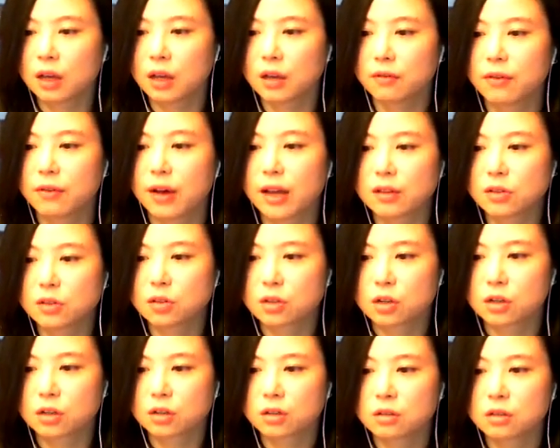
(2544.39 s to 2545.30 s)

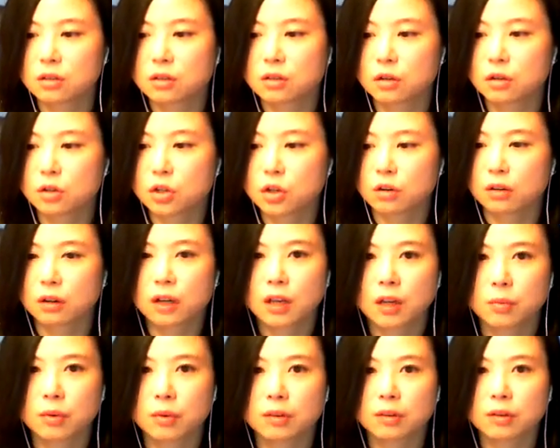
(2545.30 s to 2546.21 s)
investors should
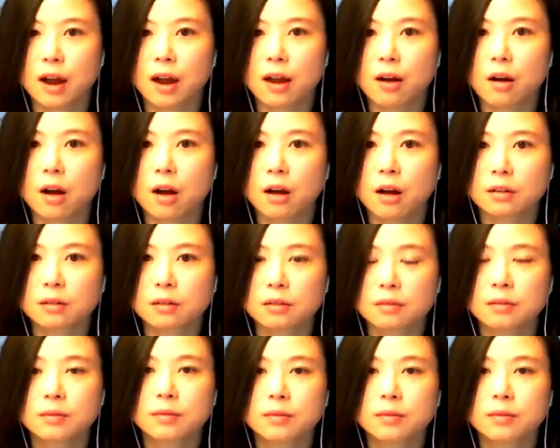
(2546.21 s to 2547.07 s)
keep an eye on?